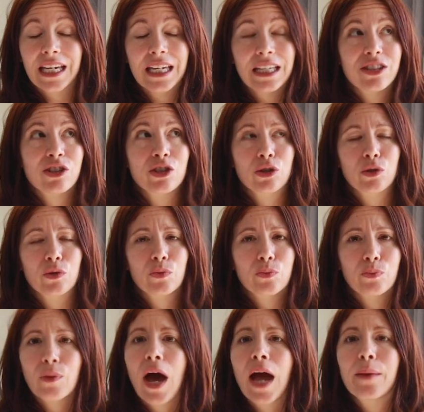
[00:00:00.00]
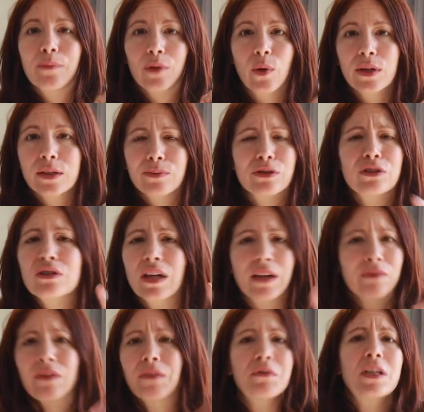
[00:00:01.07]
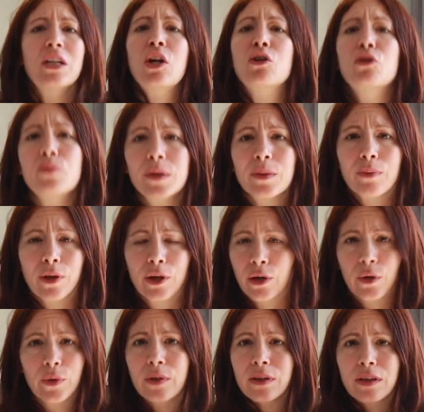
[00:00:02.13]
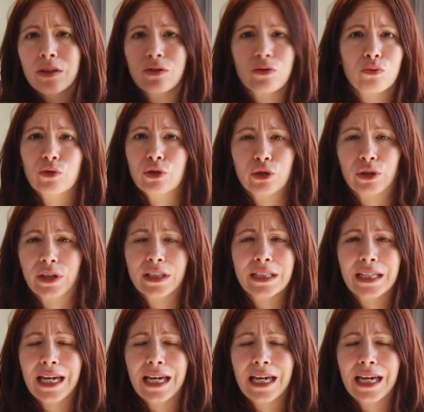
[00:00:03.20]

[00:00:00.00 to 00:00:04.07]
It's mind-blowing. There's like 1,500 people that go to this retreats,